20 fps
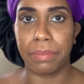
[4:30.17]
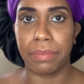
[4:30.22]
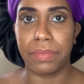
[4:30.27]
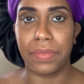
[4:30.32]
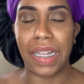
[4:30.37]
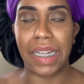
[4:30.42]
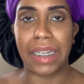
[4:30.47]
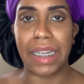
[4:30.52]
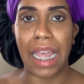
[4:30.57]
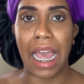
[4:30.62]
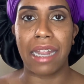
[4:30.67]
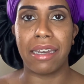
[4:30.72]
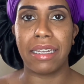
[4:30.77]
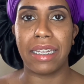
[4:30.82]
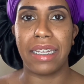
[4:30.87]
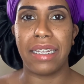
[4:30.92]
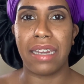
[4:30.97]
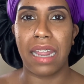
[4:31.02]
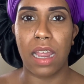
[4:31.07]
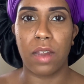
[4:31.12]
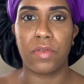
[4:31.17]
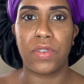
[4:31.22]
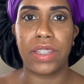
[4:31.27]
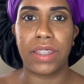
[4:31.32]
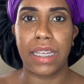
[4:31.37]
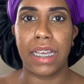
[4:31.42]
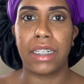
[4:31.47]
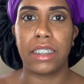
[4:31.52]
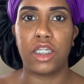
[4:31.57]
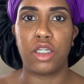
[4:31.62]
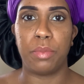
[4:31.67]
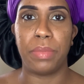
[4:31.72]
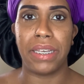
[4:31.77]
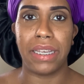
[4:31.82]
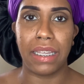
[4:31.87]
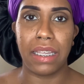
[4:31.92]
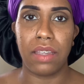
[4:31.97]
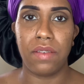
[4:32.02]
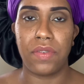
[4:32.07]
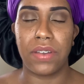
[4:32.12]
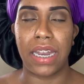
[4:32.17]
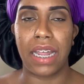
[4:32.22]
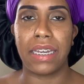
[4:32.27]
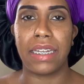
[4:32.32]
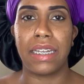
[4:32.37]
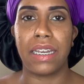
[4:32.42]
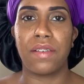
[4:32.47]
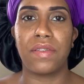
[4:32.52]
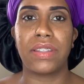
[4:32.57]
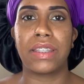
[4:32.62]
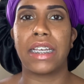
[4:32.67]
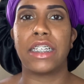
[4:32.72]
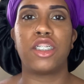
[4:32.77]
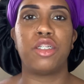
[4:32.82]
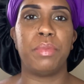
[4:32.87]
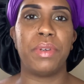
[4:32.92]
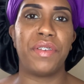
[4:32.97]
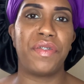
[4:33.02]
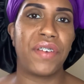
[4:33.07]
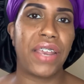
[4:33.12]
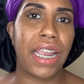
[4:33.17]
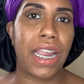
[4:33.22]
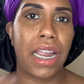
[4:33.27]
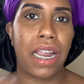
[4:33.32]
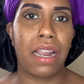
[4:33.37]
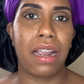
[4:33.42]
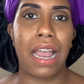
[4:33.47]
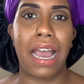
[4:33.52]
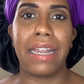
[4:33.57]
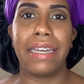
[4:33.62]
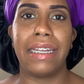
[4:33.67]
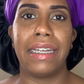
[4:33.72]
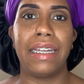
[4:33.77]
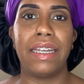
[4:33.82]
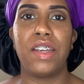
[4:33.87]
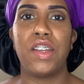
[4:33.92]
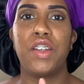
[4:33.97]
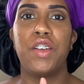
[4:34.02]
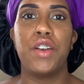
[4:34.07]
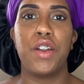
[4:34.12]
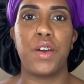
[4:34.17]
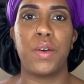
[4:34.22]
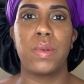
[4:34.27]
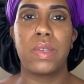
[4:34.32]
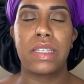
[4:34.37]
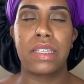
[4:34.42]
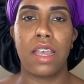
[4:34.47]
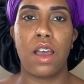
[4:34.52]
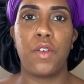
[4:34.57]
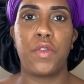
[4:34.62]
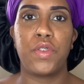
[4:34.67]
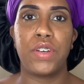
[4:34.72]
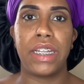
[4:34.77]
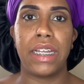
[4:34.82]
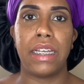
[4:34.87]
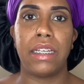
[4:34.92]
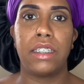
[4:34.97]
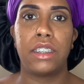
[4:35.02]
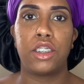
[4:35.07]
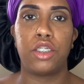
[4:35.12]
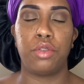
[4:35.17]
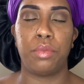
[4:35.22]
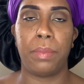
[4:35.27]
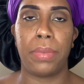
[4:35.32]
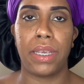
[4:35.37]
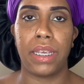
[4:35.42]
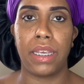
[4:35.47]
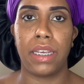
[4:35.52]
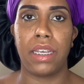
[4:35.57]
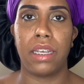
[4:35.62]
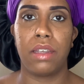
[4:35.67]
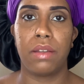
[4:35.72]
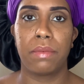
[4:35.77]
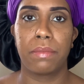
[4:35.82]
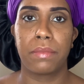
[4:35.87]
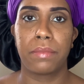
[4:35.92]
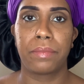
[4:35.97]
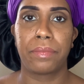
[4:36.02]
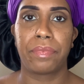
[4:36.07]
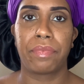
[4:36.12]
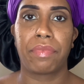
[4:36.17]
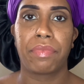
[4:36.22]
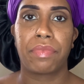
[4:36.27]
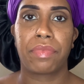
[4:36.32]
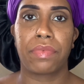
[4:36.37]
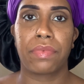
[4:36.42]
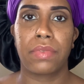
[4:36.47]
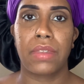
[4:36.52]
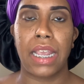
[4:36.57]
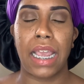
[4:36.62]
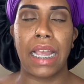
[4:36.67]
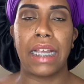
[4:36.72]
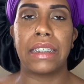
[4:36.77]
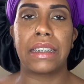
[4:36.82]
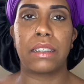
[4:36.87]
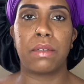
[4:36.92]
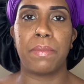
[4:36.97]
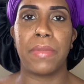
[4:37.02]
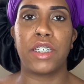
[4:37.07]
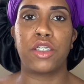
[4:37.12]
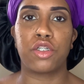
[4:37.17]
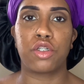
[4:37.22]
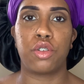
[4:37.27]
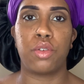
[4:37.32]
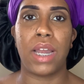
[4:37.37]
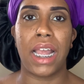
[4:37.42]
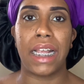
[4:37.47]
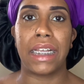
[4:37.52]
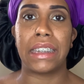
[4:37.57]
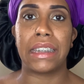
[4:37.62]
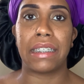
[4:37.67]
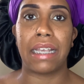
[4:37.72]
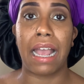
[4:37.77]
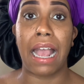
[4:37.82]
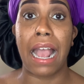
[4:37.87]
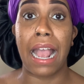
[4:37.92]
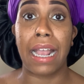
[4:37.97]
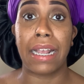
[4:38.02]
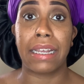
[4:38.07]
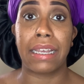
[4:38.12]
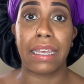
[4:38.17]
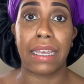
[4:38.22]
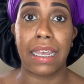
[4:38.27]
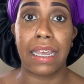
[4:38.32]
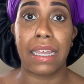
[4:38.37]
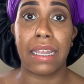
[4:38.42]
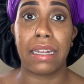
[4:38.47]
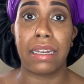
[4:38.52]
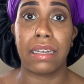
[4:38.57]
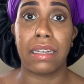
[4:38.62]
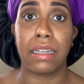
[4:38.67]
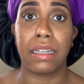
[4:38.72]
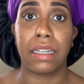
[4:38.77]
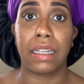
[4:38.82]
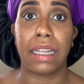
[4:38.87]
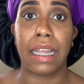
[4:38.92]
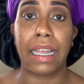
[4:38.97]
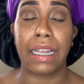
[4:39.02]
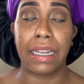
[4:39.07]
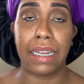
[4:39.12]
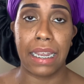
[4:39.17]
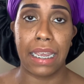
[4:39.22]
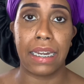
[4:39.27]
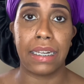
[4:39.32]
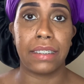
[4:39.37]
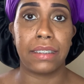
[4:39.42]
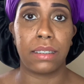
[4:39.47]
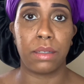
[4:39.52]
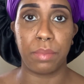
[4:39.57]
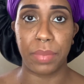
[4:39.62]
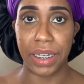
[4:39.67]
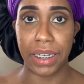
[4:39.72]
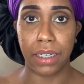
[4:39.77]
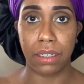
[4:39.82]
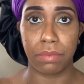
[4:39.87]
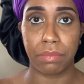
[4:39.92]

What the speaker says: Like, I need everything to be even. I need everything to be fair. I need, you know, stuff needs to be as symmetrical as I can get it to be.